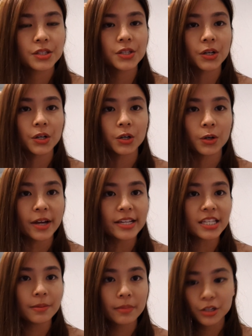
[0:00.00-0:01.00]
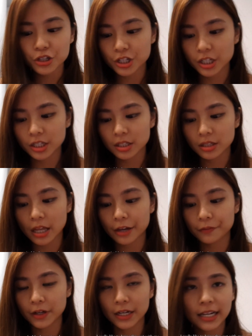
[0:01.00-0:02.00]
so as I I
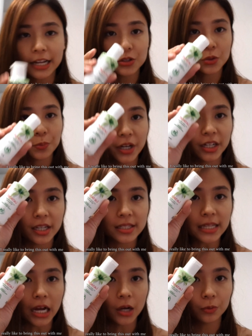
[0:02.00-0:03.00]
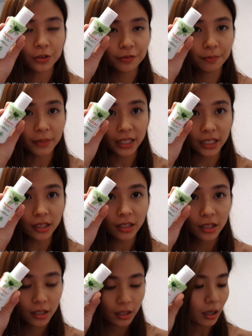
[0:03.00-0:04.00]
really like to bring this out with me
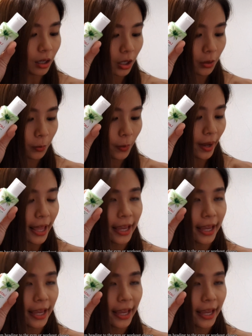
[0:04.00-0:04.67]
um, when I